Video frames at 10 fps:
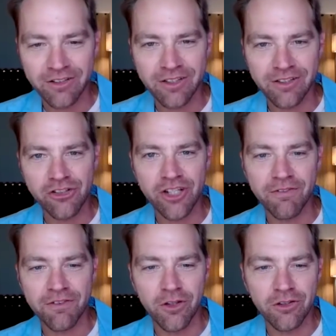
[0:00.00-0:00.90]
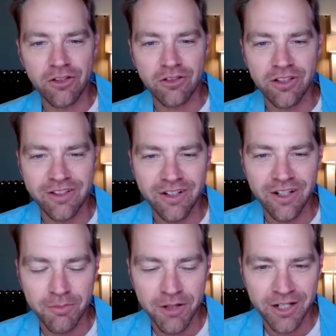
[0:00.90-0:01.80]
It's it's a shame for those just listening
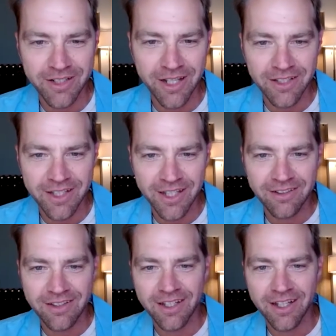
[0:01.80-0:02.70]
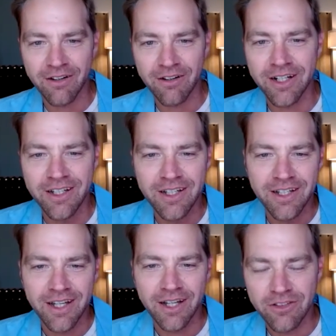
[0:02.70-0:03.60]
on the podcast they can't see how uh
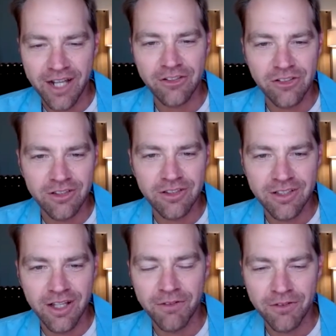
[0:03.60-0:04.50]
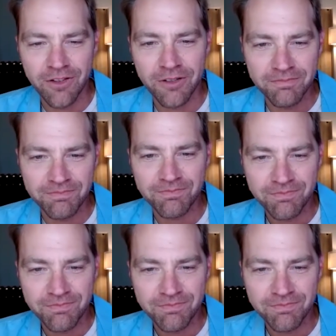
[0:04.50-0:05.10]
how stylish these, these headphones are.